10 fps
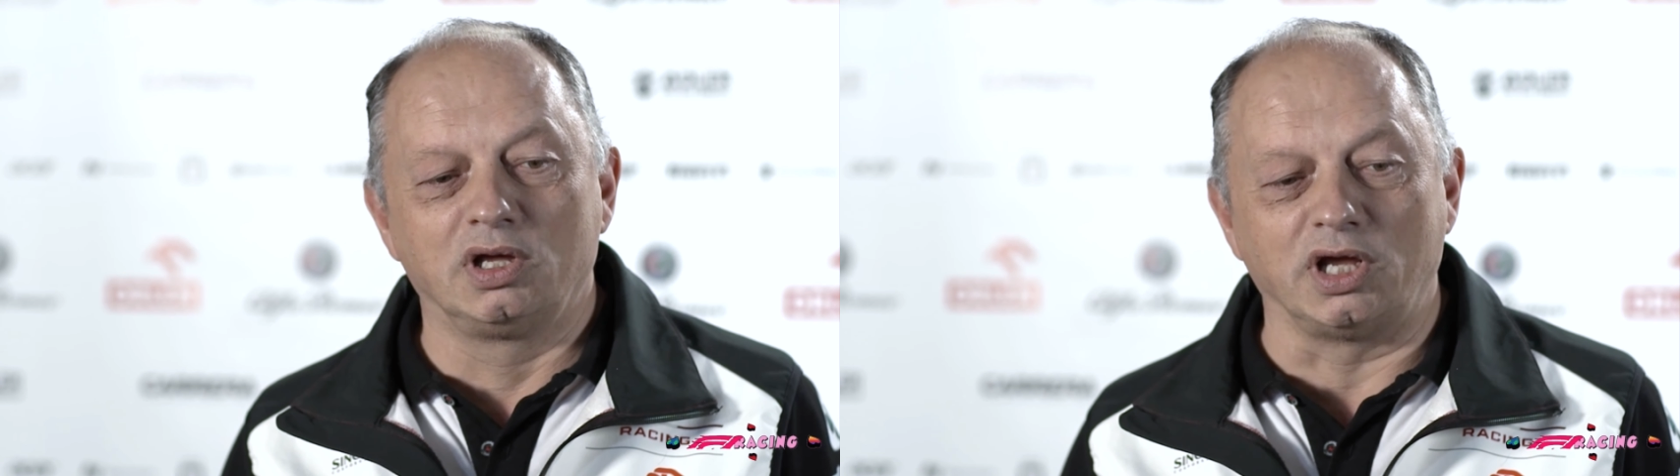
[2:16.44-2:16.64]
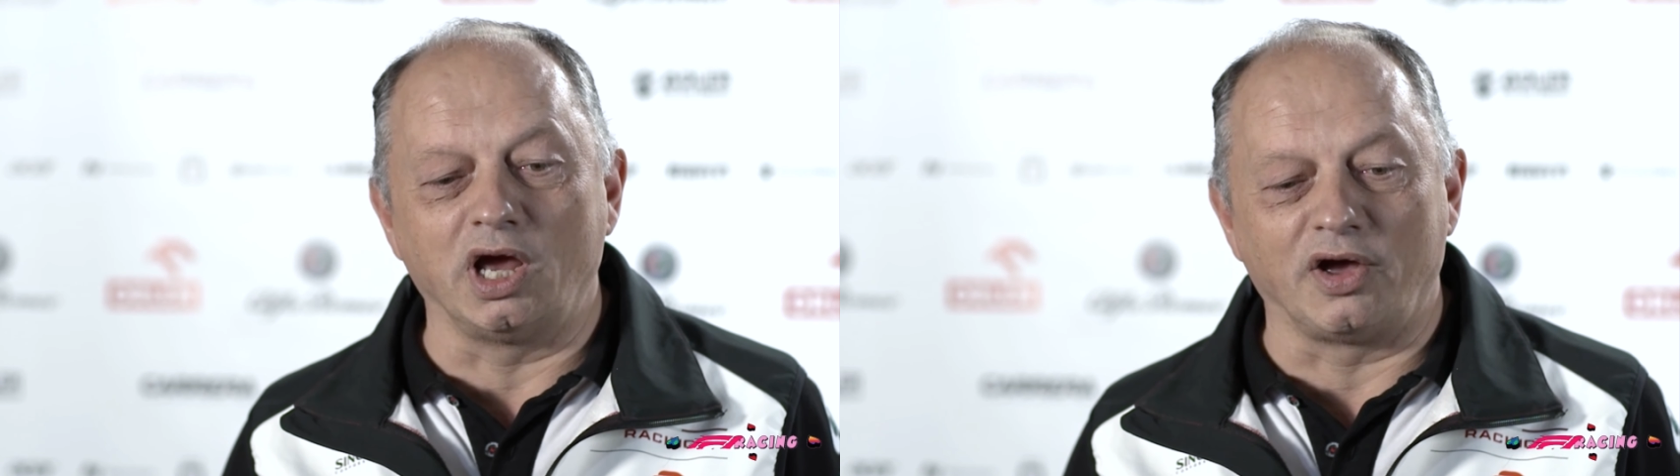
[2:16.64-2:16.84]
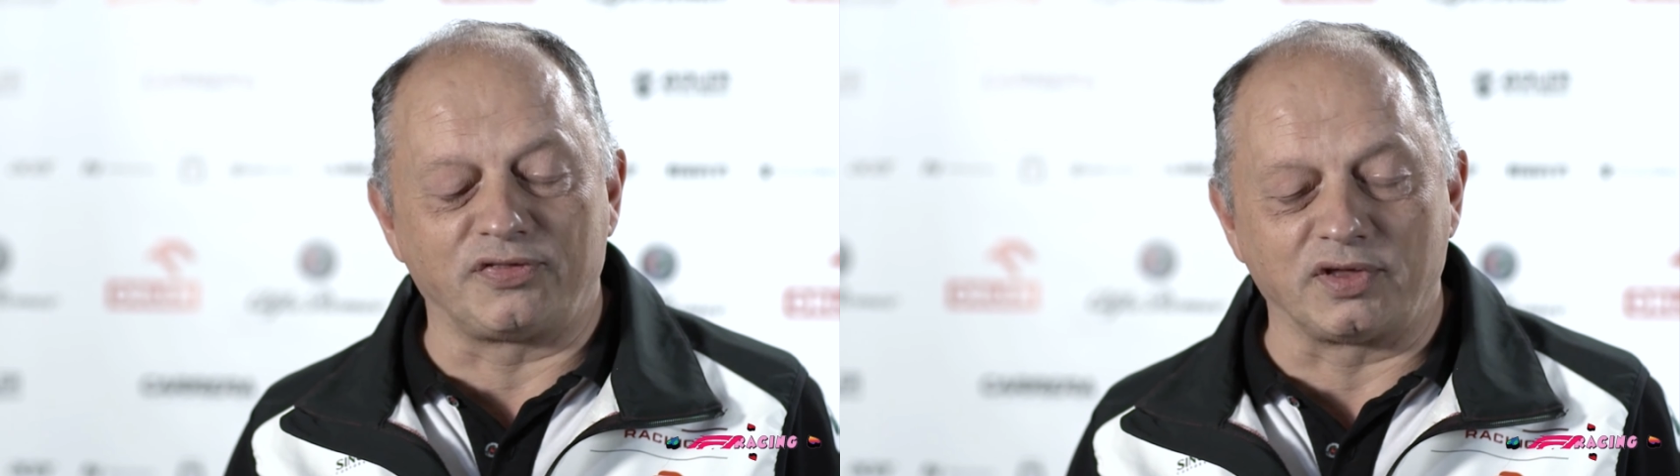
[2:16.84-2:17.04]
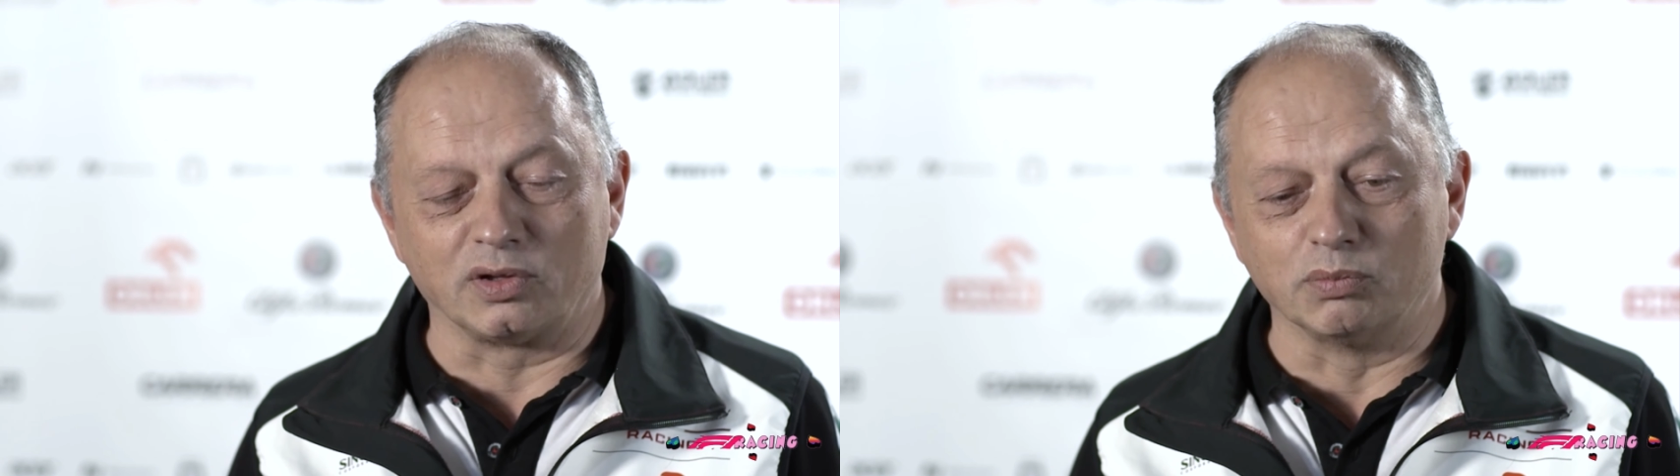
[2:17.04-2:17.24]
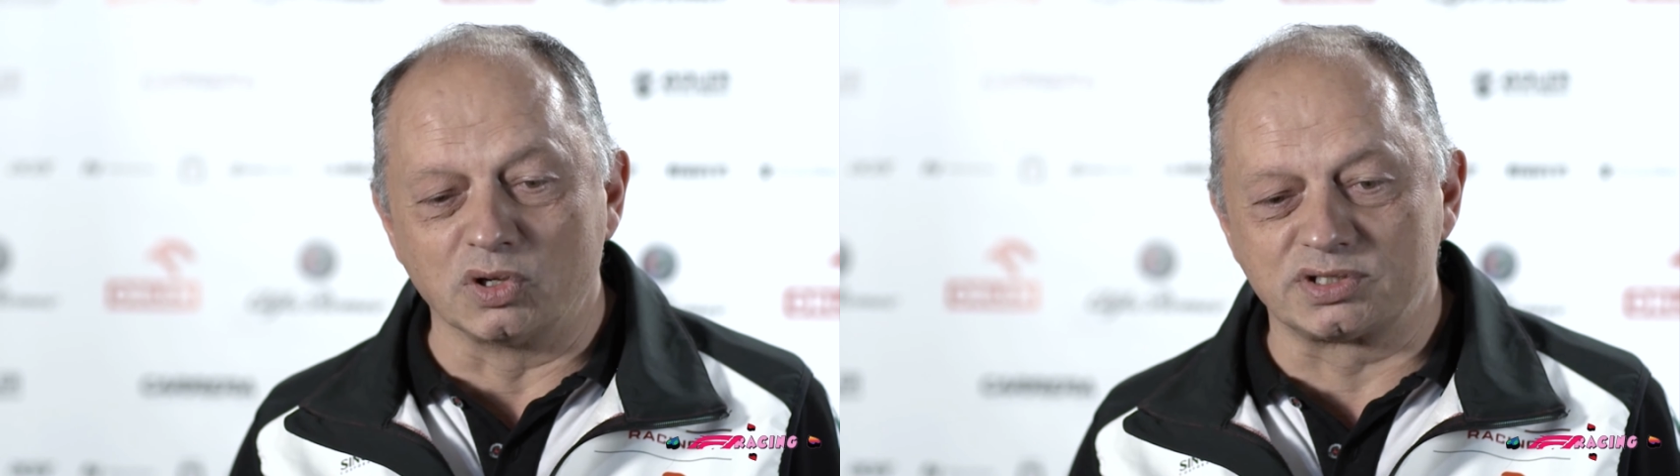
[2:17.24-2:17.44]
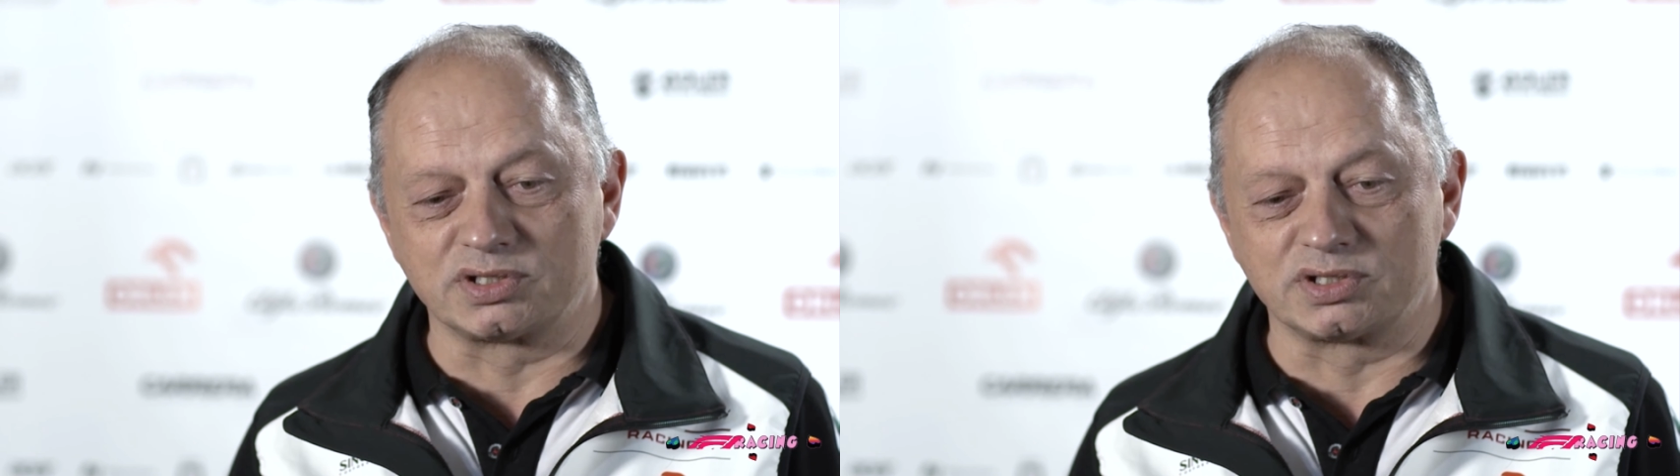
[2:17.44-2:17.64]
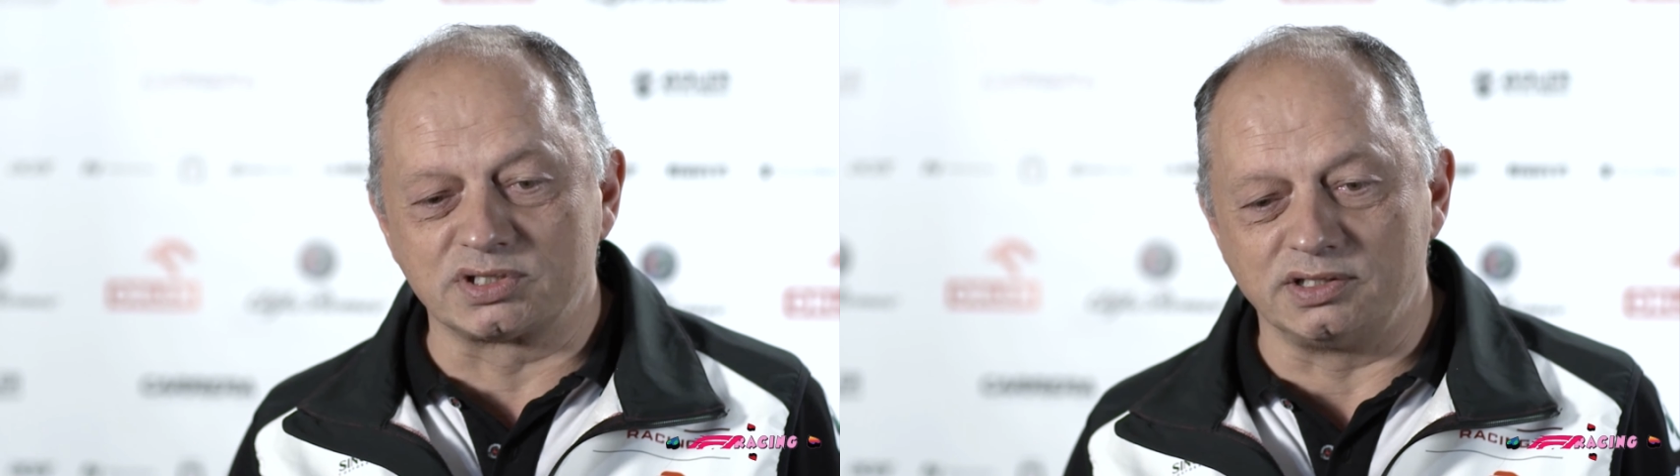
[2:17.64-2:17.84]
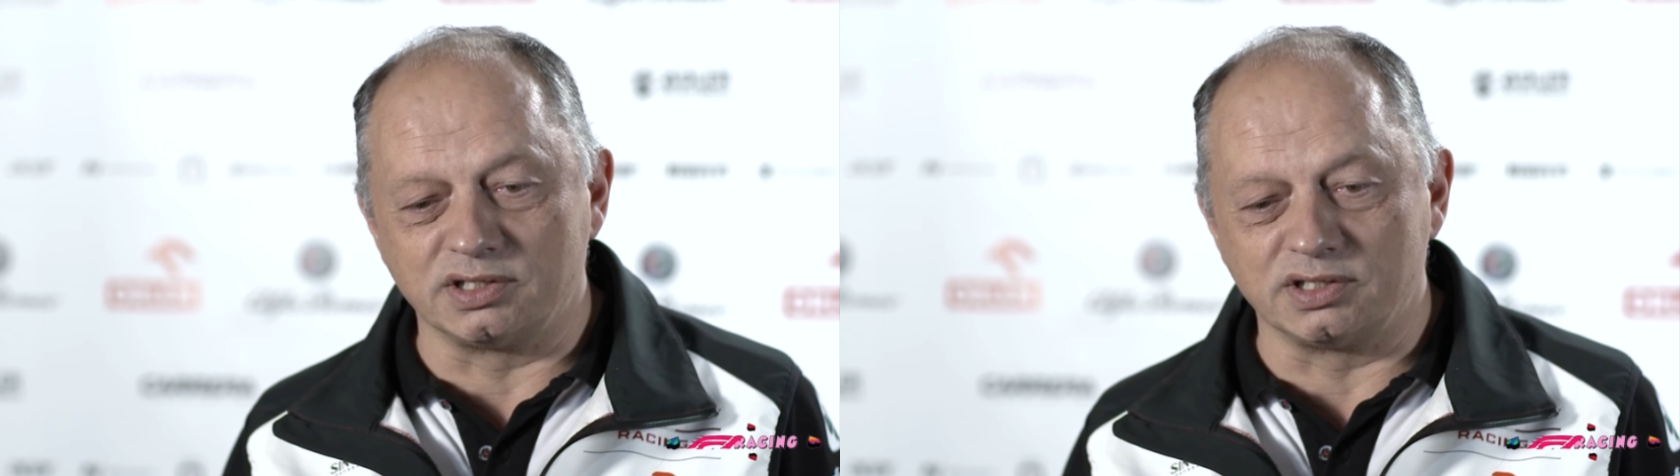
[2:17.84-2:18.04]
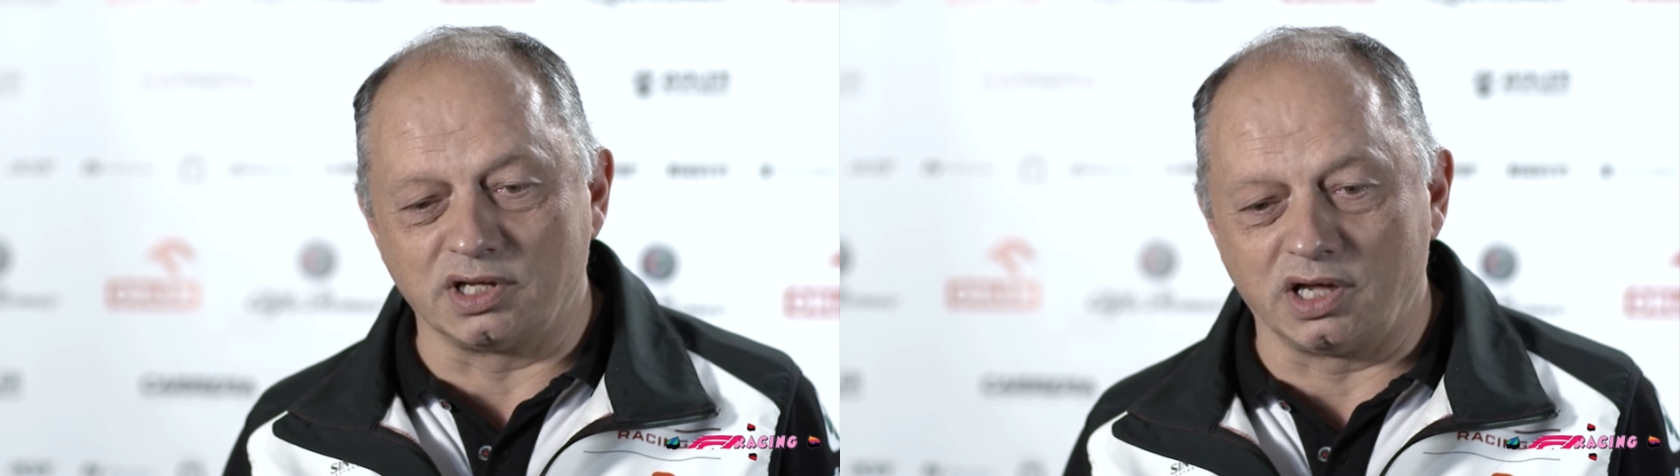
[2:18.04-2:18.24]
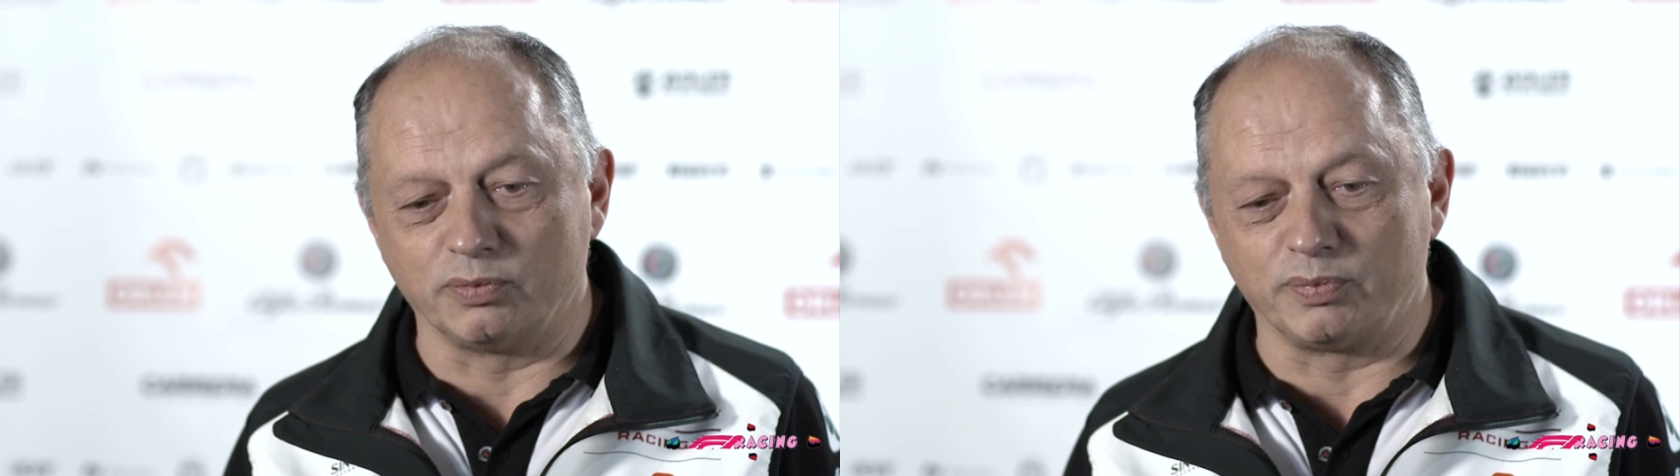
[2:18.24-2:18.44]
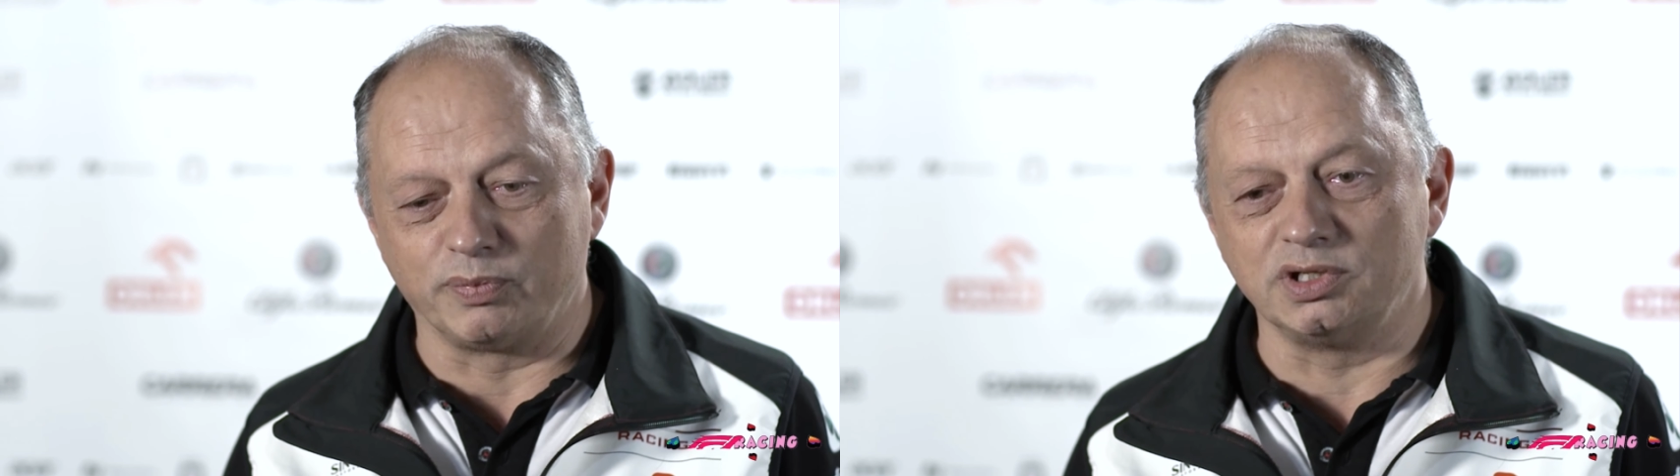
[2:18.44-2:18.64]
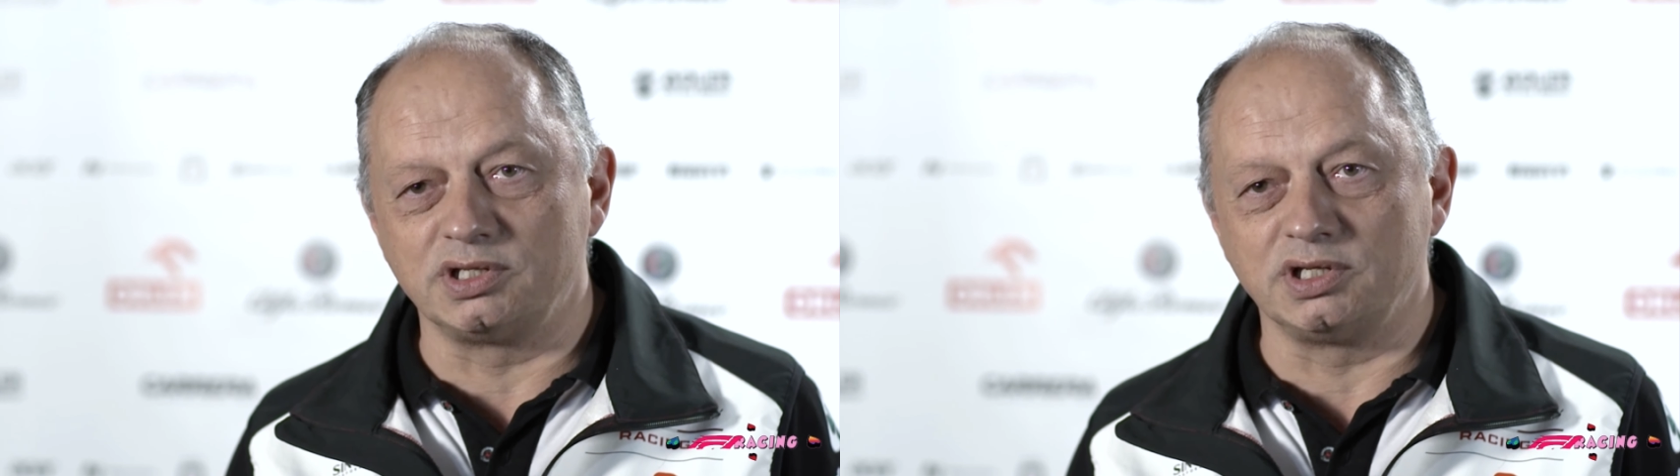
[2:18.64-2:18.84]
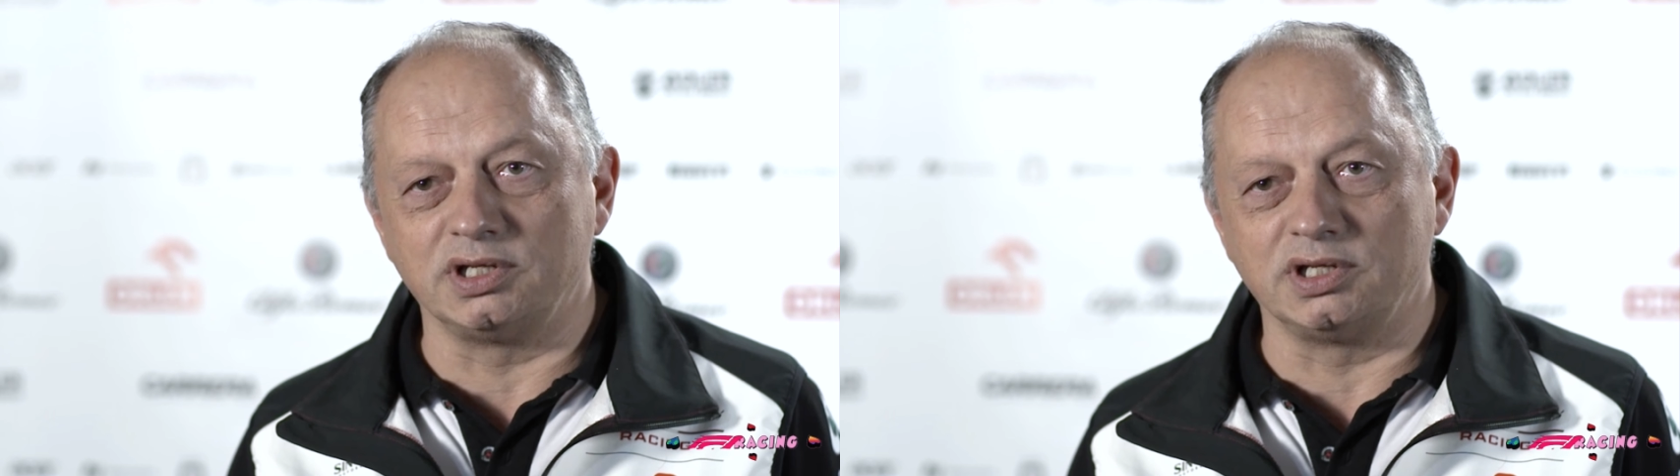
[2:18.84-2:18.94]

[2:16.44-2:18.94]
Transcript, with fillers: Yeah, I think on both sides it's an opportunity